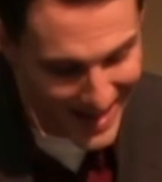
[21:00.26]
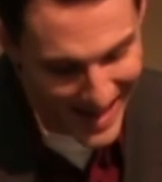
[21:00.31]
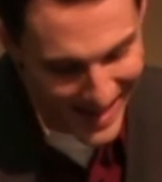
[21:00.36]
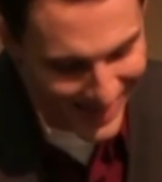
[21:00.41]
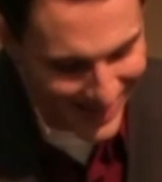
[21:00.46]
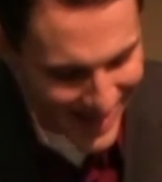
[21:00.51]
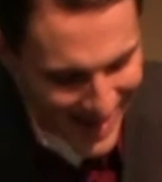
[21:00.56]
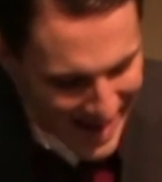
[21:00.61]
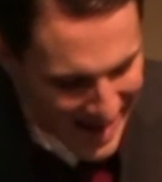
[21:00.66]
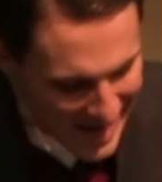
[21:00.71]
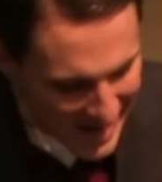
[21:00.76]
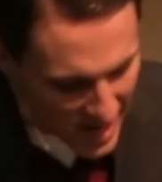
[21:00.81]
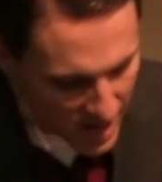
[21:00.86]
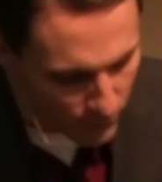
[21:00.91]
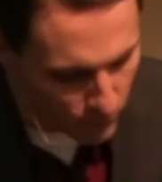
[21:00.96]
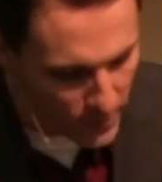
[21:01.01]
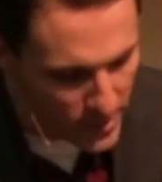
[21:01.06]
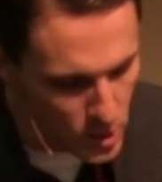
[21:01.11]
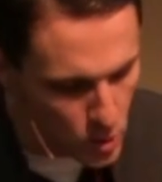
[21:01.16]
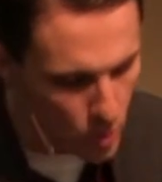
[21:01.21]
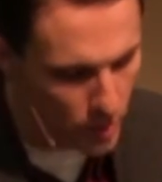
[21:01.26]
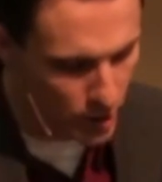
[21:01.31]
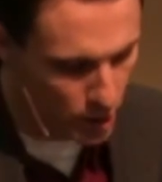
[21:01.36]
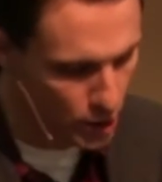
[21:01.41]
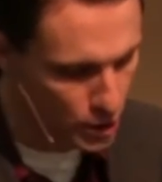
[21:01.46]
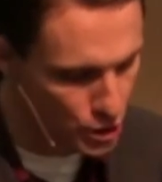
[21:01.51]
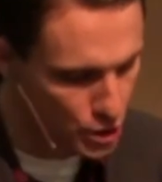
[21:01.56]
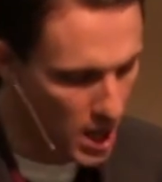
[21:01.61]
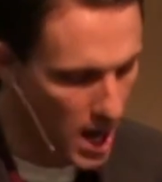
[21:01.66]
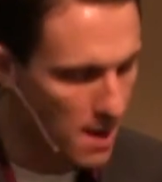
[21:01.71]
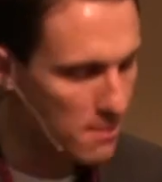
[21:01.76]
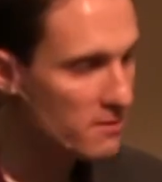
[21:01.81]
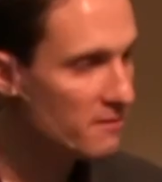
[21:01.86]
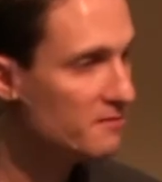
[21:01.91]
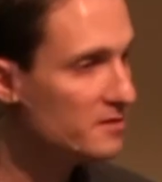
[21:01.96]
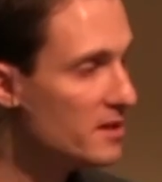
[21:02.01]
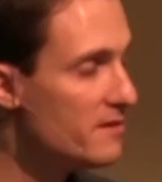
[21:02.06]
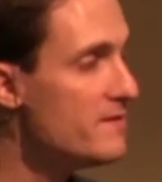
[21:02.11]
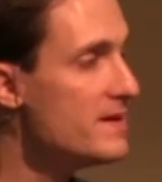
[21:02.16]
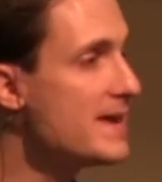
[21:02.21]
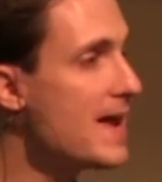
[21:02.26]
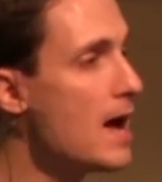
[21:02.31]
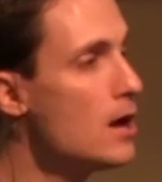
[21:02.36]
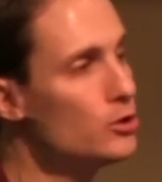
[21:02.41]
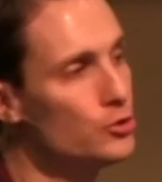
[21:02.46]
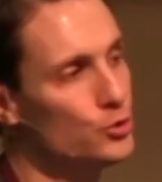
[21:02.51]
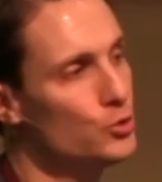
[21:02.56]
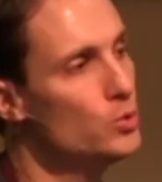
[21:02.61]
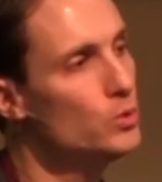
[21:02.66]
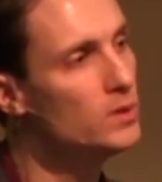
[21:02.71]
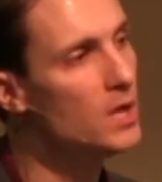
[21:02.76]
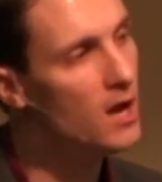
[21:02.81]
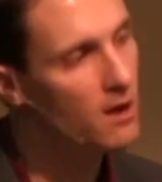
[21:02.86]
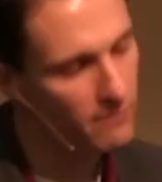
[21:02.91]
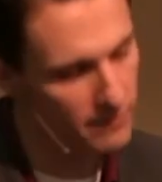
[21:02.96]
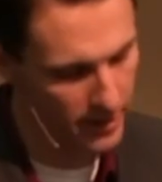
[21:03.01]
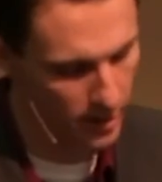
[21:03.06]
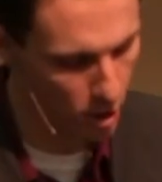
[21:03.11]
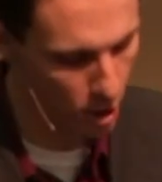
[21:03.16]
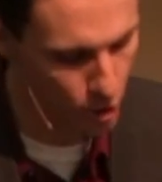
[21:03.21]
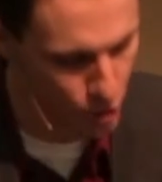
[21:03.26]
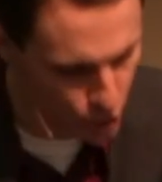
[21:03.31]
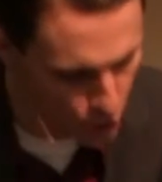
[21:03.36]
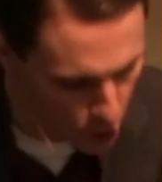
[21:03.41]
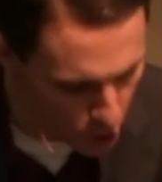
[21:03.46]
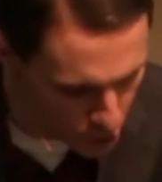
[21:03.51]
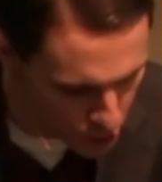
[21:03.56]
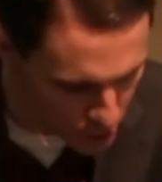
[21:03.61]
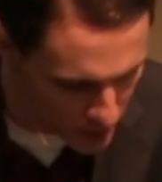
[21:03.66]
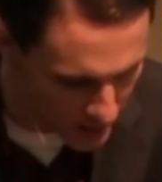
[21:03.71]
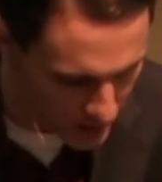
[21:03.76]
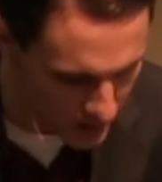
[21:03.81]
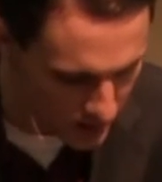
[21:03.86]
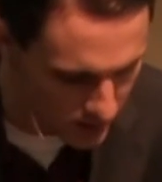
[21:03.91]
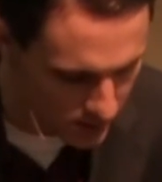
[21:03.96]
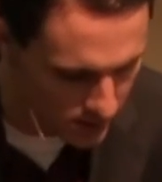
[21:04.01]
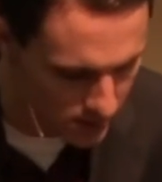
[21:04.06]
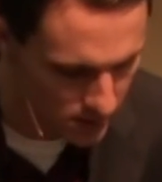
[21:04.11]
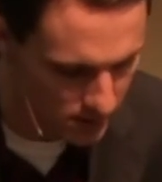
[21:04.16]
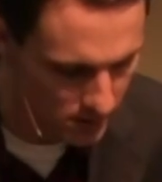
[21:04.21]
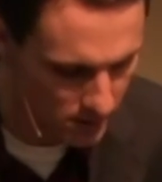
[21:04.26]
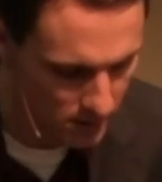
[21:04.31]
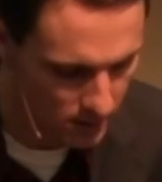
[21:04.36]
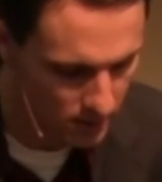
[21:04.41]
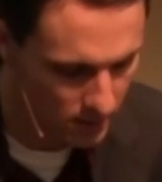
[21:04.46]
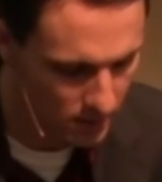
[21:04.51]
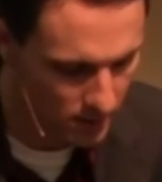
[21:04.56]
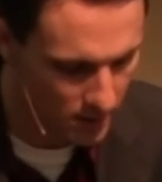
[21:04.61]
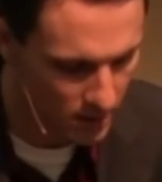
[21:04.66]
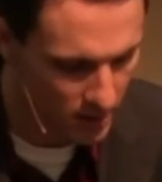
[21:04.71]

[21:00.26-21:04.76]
And I think if we do a good job of living out true love in our churches,